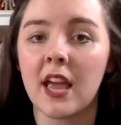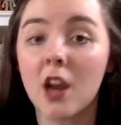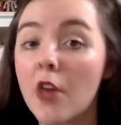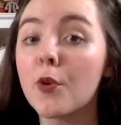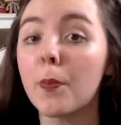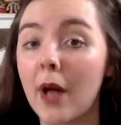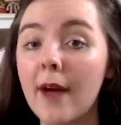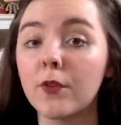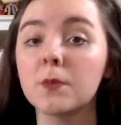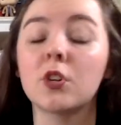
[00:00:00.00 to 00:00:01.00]
and other
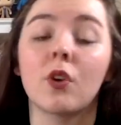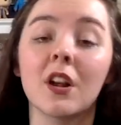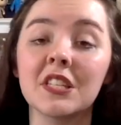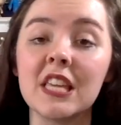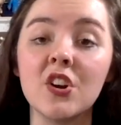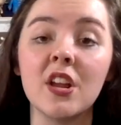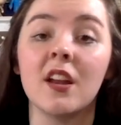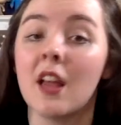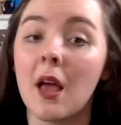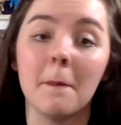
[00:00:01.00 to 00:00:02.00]
platforms across the
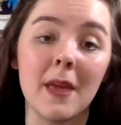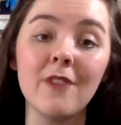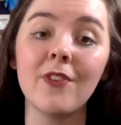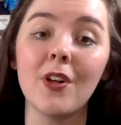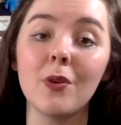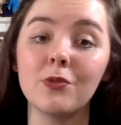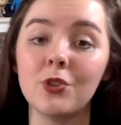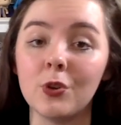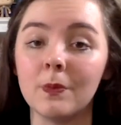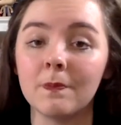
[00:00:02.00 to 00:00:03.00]
internet may follow
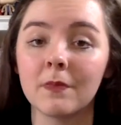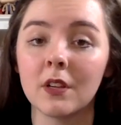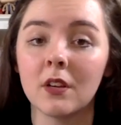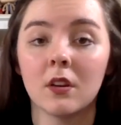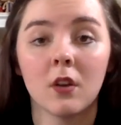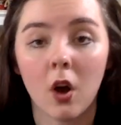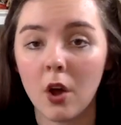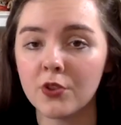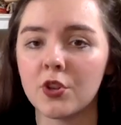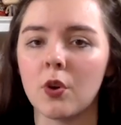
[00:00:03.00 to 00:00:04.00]
suit.
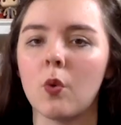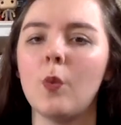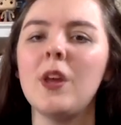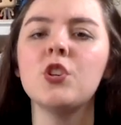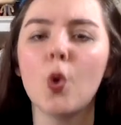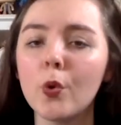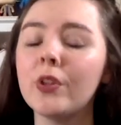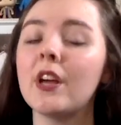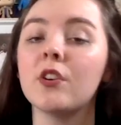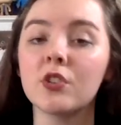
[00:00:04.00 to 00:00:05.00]
Also, we
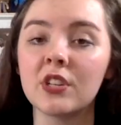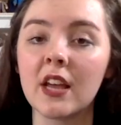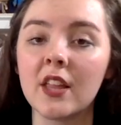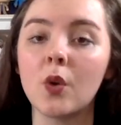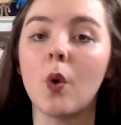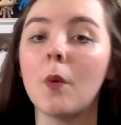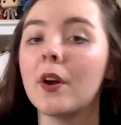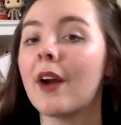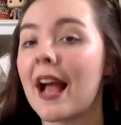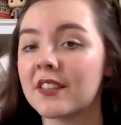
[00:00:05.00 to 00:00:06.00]
totally understand that what
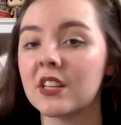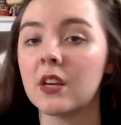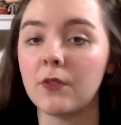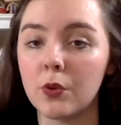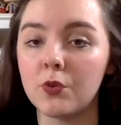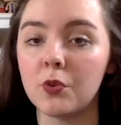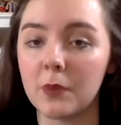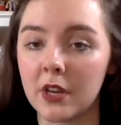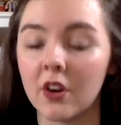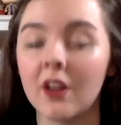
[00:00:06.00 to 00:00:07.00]
we are asking of YouTube
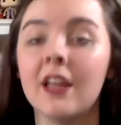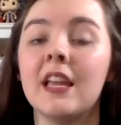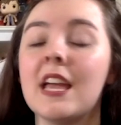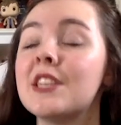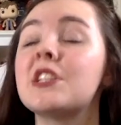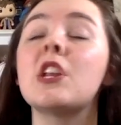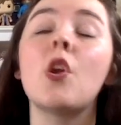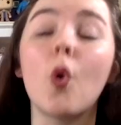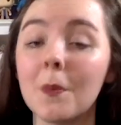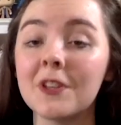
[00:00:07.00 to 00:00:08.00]
here is an
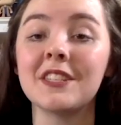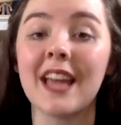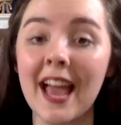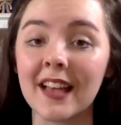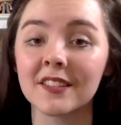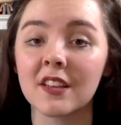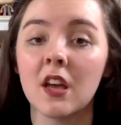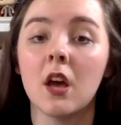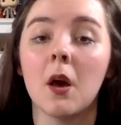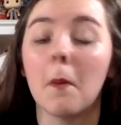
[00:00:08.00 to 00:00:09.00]
enormous task.
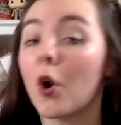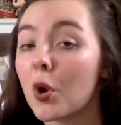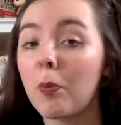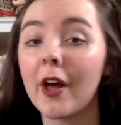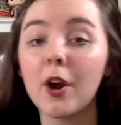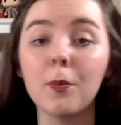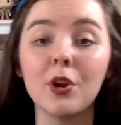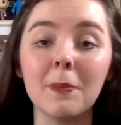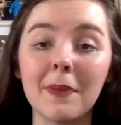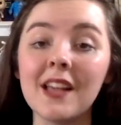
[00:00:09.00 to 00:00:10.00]
Markiplier
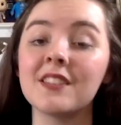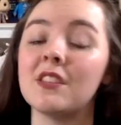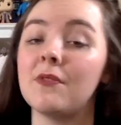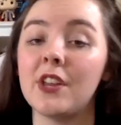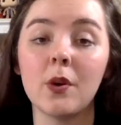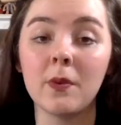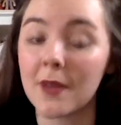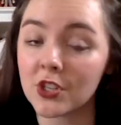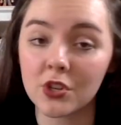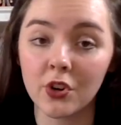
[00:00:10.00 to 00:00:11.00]
put it best in the video we
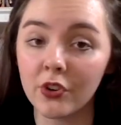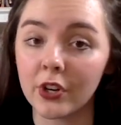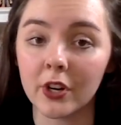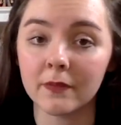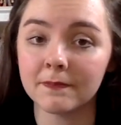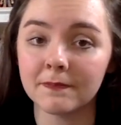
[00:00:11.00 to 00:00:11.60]
mentioned earlier.